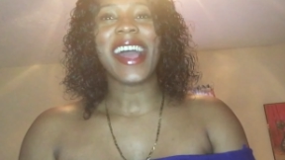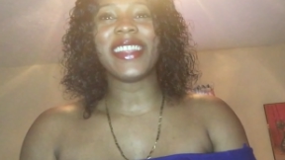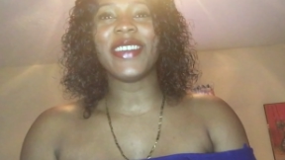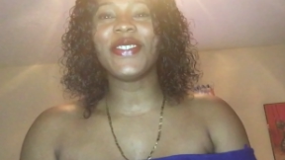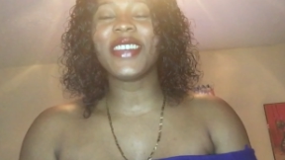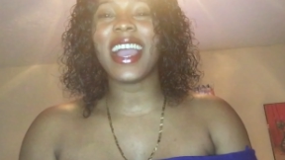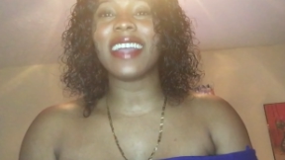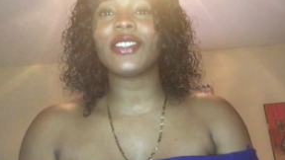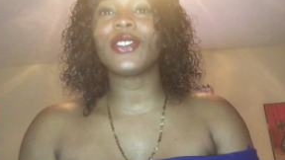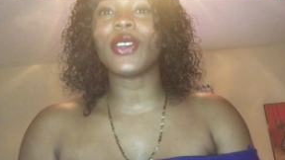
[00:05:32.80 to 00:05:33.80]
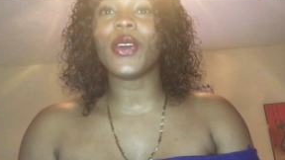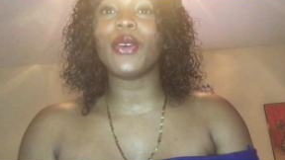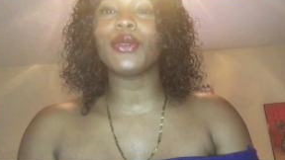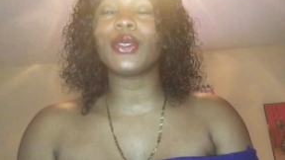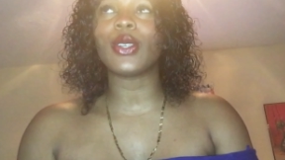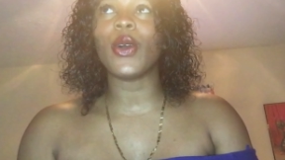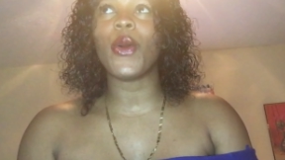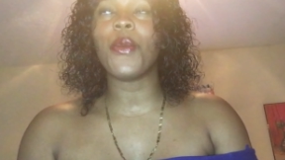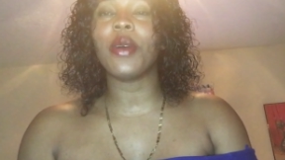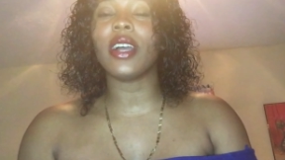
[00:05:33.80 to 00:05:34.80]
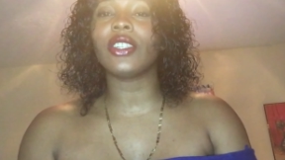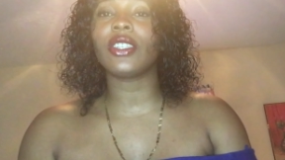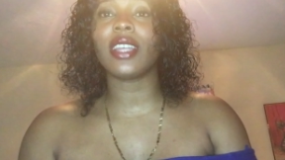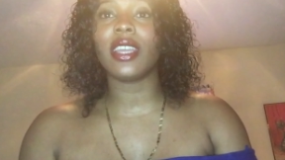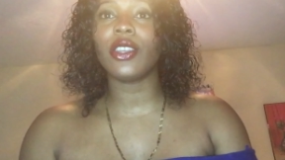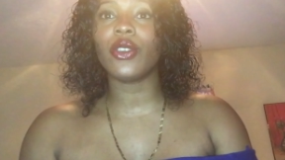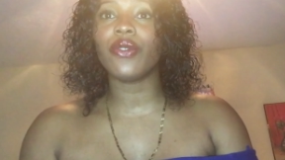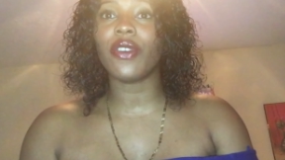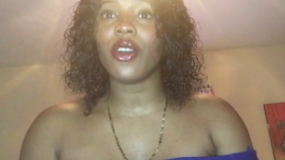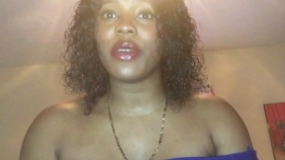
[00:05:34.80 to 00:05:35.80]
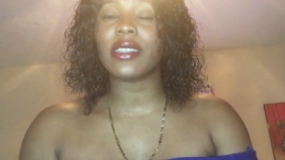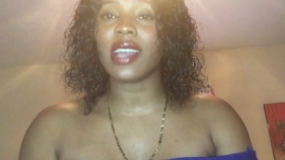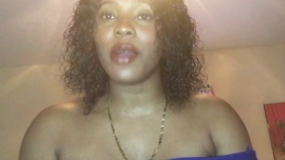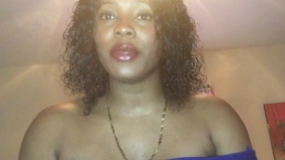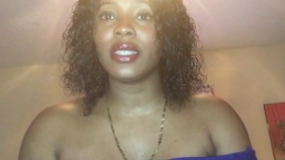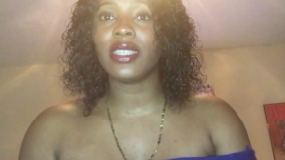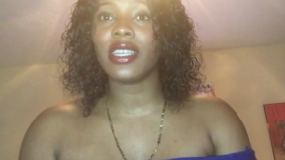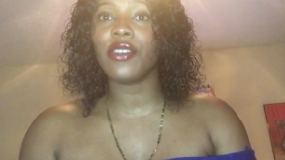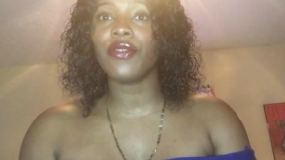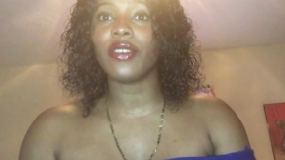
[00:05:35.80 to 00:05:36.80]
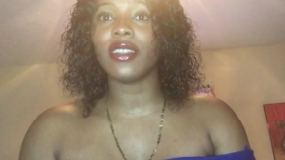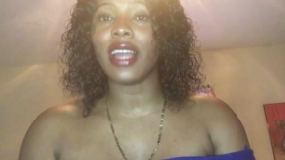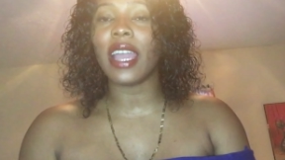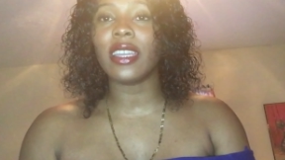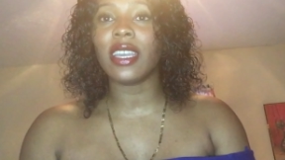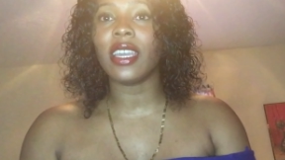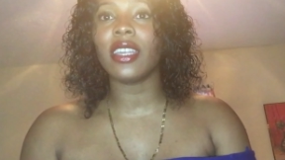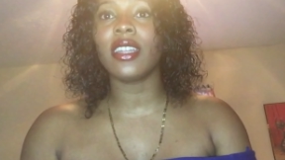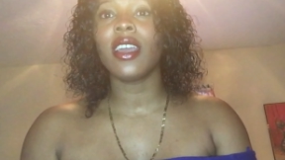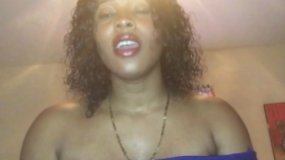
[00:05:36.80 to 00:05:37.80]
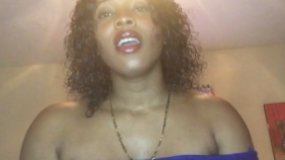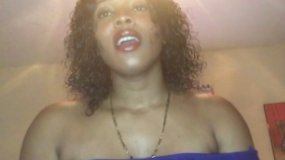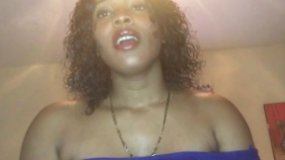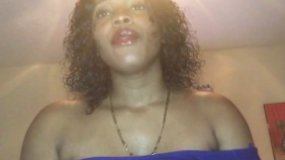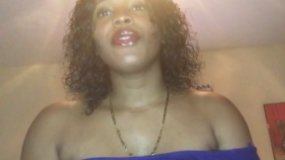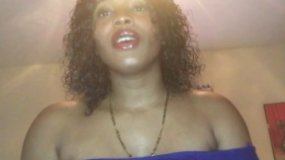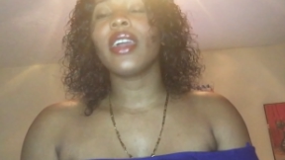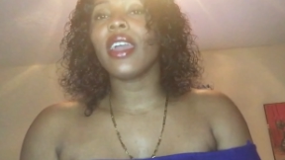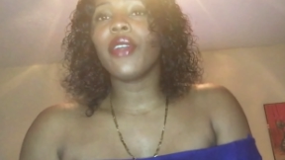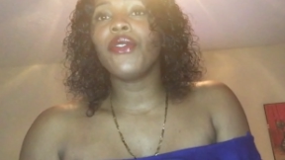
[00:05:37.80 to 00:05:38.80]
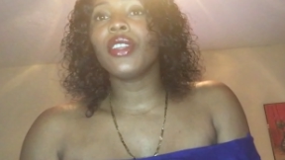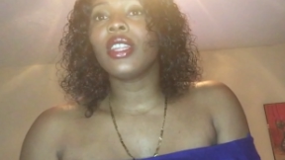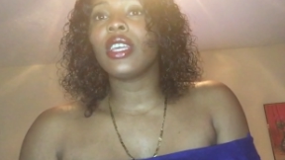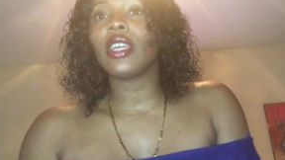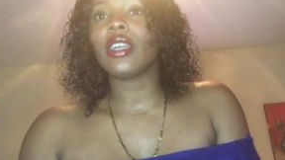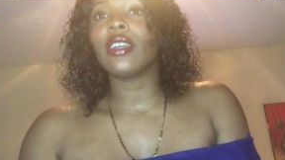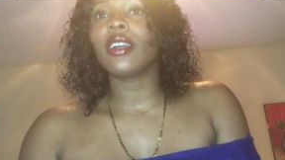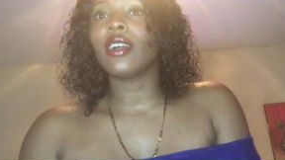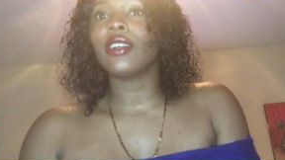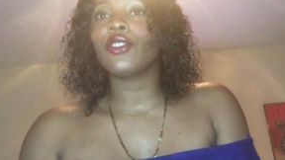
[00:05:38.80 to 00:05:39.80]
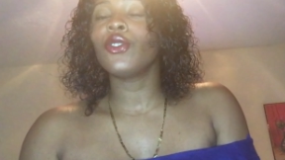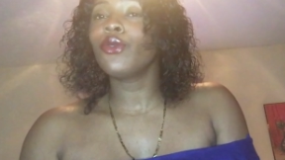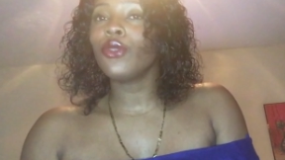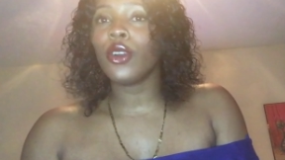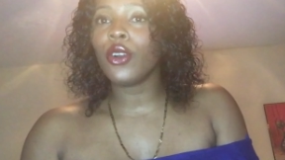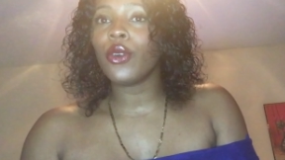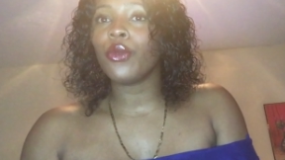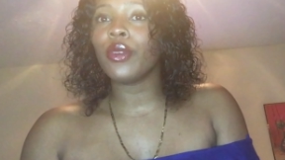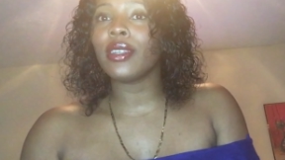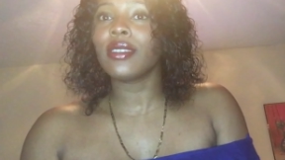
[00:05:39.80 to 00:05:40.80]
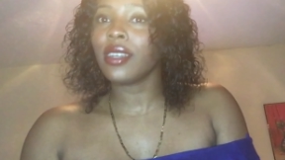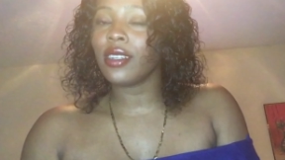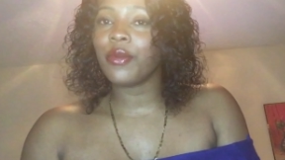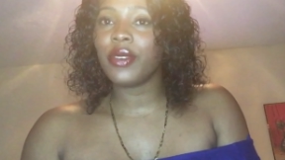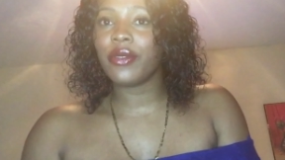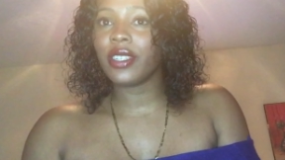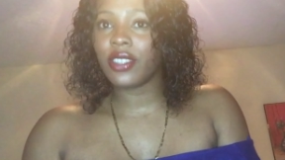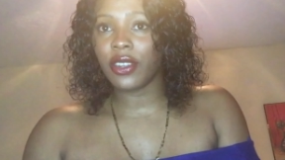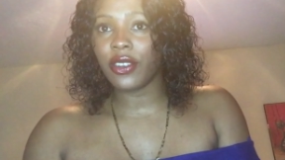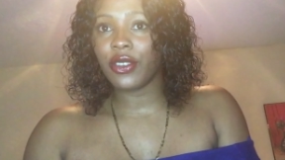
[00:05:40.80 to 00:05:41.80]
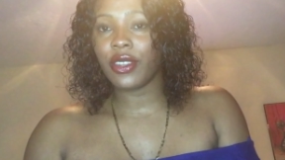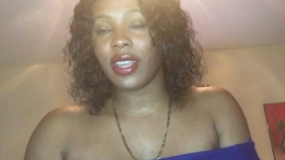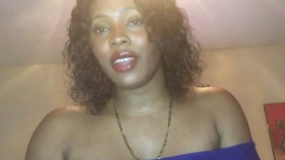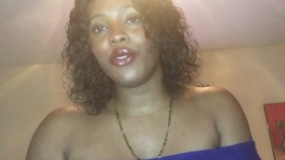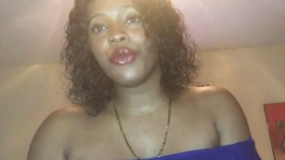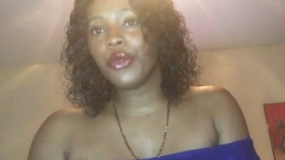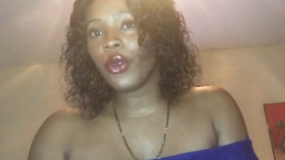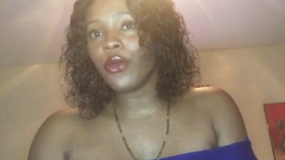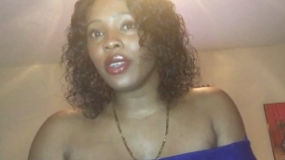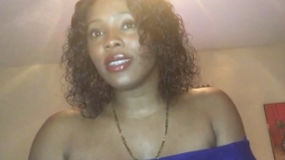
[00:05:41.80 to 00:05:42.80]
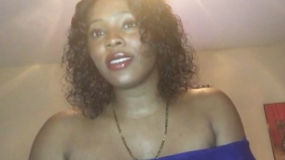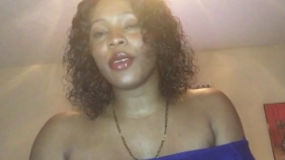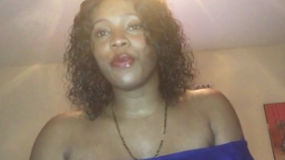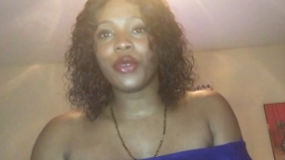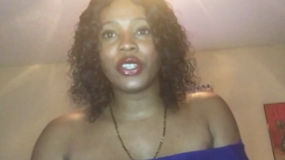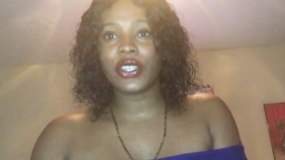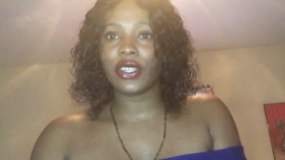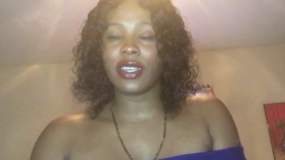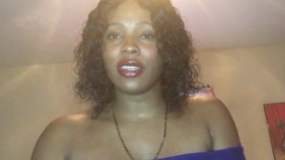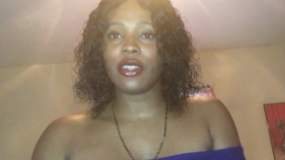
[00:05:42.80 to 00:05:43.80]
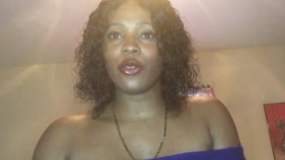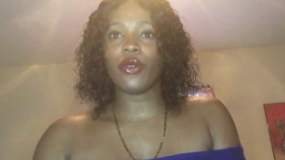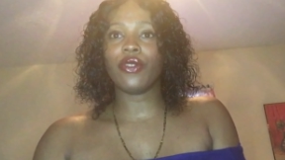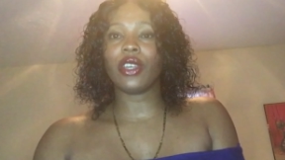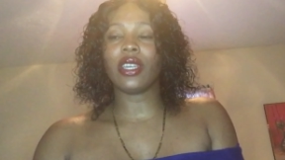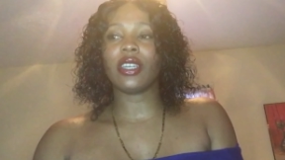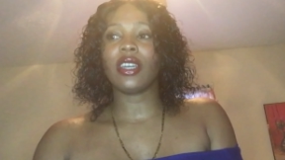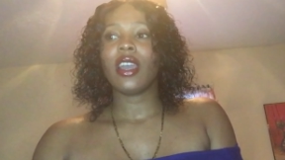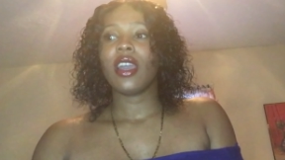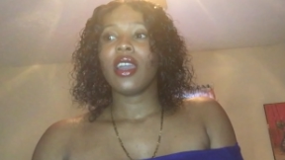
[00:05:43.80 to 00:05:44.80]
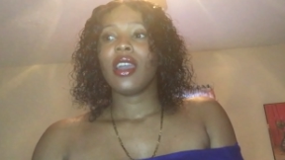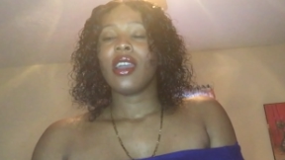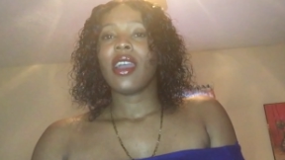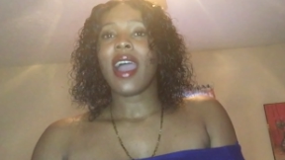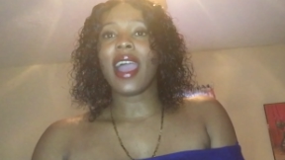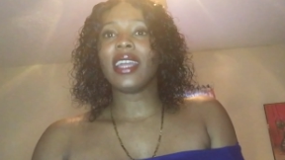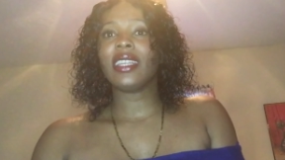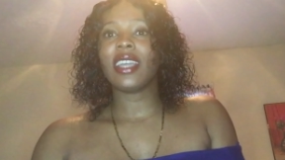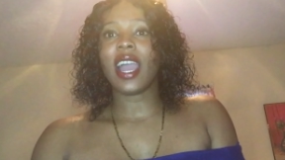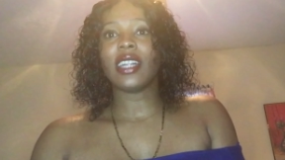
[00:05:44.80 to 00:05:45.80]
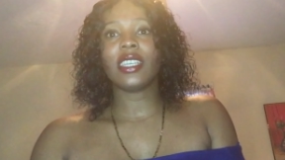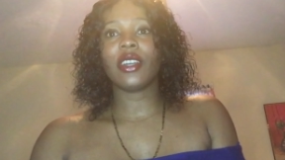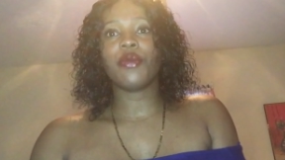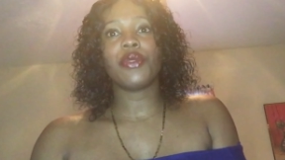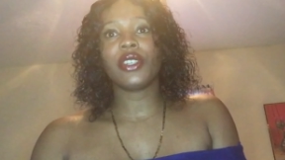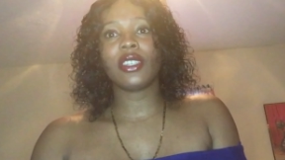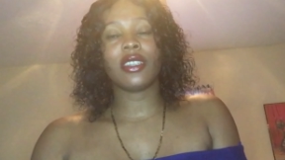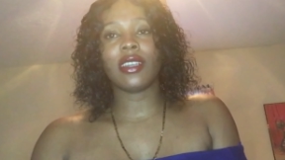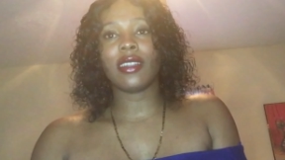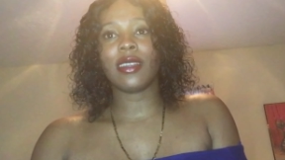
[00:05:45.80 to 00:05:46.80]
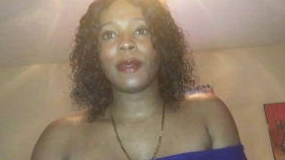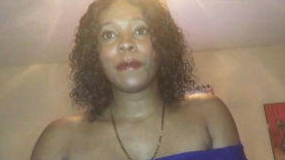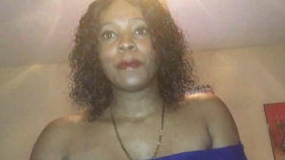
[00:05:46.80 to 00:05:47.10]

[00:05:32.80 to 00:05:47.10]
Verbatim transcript: I love you guys so, so much. Thank you for always commenting, for liking, for everything. Because you know it's going to be returned. And you know it's appreciated over here. Highly, highly appreciated.